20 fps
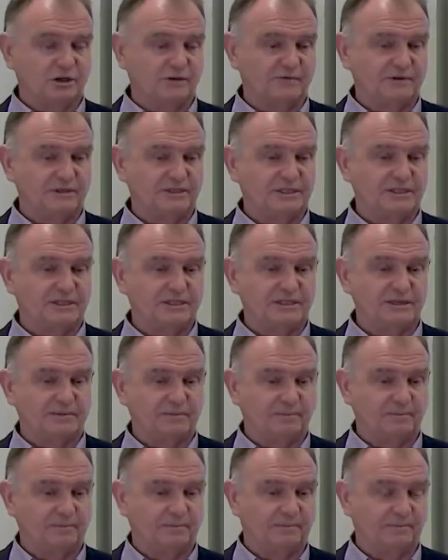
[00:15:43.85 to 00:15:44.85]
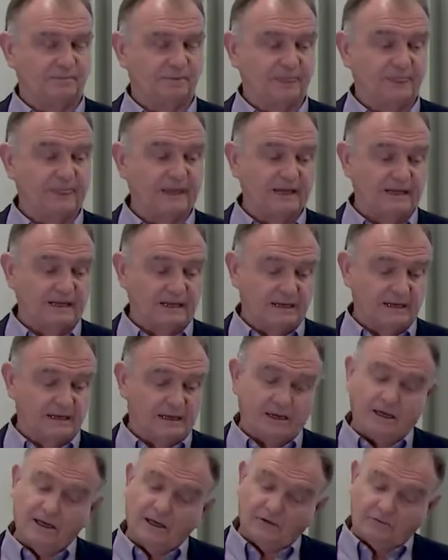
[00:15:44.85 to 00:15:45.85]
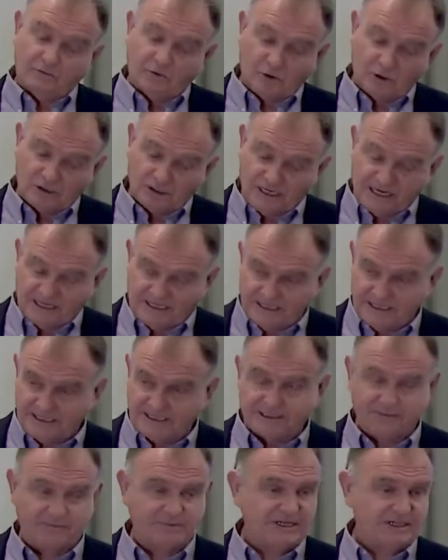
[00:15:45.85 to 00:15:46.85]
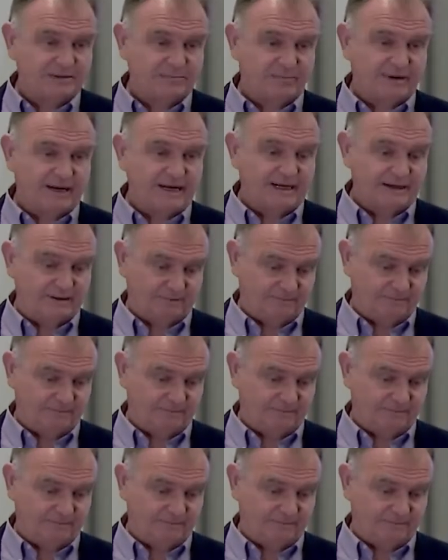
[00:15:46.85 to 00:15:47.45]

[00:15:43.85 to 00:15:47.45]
of the system. Of course, a system this big,